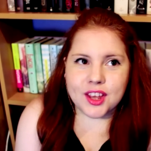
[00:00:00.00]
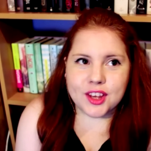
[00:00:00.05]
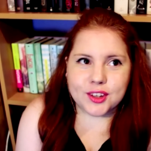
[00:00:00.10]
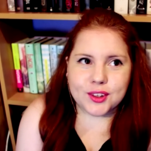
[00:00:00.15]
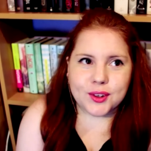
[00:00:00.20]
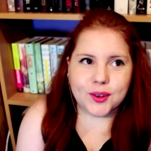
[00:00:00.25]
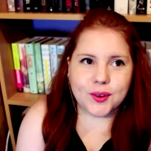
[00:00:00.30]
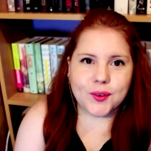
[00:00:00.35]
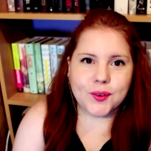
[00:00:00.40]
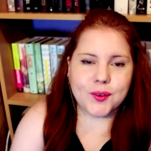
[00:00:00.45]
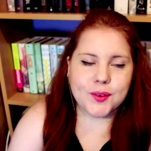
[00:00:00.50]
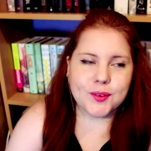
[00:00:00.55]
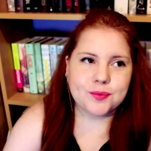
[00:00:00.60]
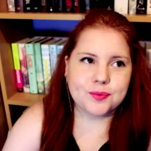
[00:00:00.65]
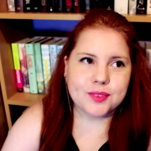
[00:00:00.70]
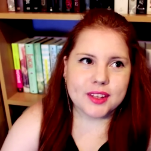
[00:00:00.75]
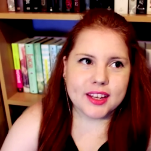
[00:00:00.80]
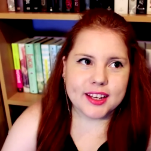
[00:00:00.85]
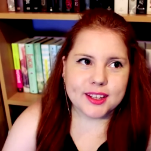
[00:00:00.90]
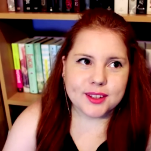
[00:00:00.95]
you
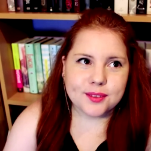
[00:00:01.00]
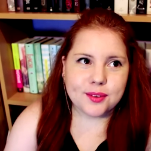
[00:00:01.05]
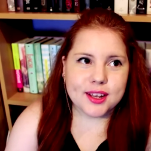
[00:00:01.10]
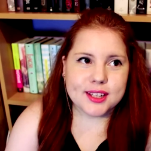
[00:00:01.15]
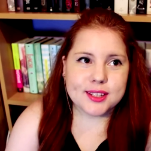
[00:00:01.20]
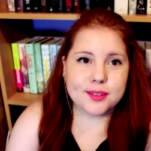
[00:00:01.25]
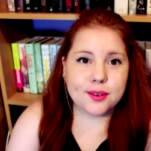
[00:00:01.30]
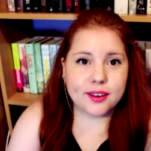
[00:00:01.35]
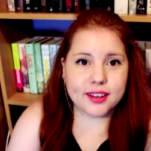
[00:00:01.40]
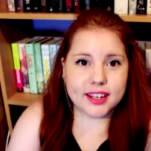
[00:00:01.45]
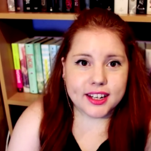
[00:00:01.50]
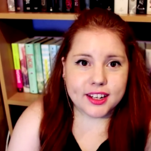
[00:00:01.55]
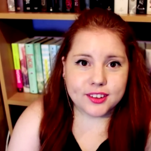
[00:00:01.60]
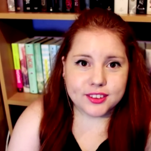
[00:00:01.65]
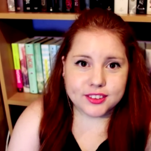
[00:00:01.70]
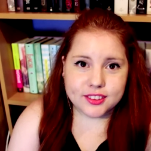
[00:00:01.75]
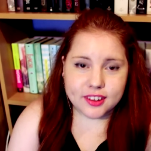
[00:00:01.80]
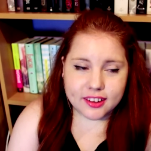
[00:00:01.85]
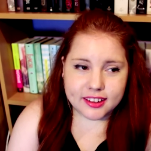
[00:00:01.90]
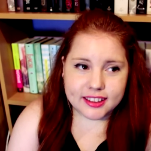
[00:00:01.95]
know, it was very
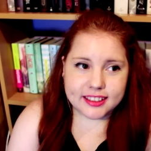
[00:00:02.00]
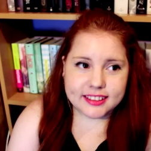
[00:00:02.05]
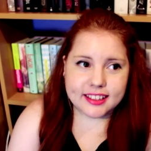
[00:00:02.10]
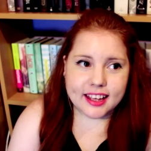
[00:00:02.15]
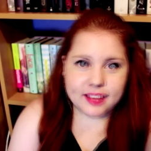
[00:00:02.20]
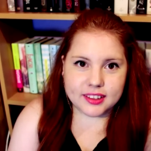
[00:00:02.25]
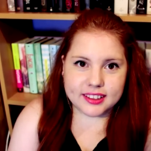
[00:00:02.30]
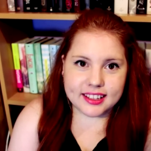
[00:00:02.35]
adult,